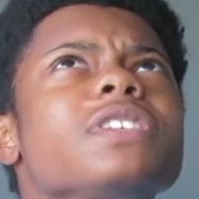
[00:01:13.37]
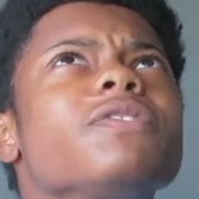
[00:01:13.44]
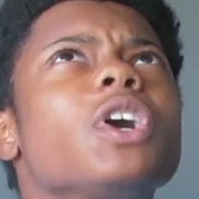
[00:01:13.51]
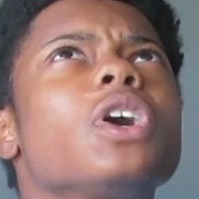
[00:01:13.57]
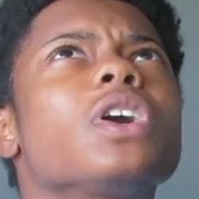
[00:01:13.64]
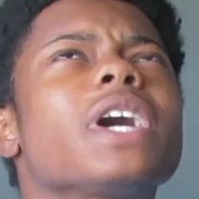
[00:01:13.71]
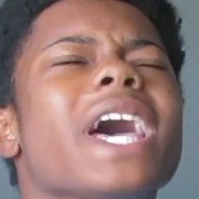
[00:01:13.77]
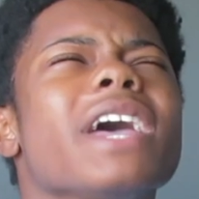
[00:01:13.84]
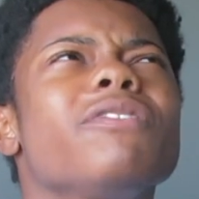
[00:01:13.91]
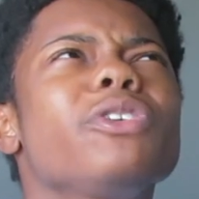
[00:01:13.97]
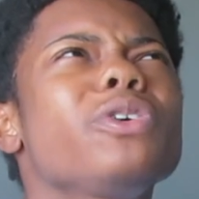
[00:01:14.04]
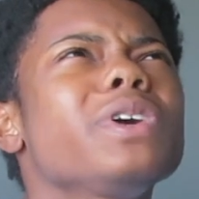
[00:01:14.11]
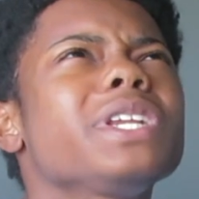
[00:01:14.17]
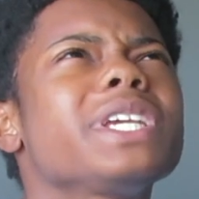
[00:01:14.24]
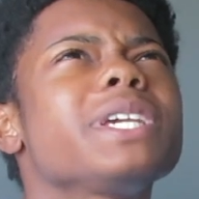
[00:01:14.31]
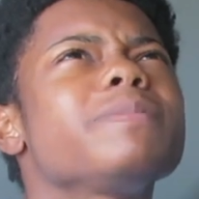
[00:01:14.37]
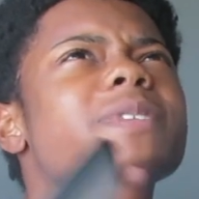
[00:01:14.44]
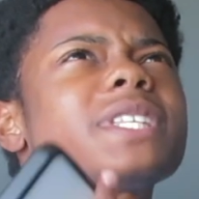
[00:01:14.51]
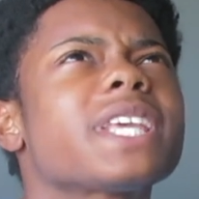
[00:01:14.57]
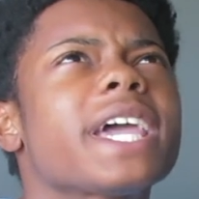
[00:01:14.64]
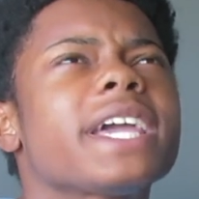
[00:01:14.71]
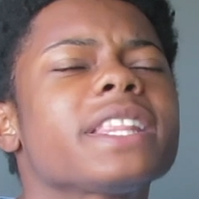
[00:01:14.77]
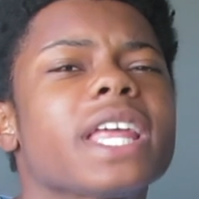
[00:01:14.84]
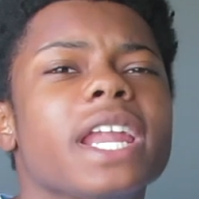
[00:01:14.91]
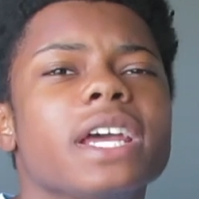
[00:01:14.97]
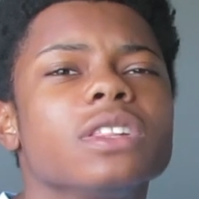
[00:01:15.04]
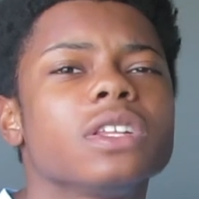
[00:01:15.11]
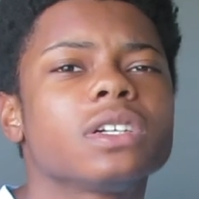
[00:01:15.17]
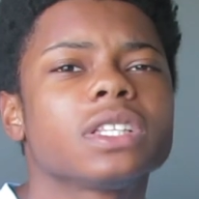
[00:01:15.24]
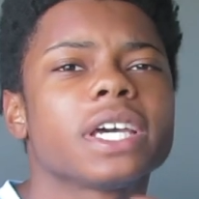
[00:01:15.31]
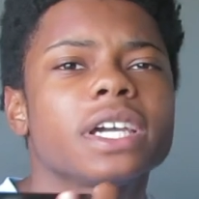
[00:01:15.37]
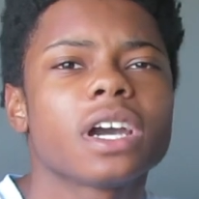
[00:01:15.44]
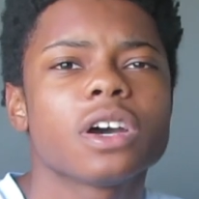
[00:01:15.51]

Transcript: of all, everyone keeps saying that I look like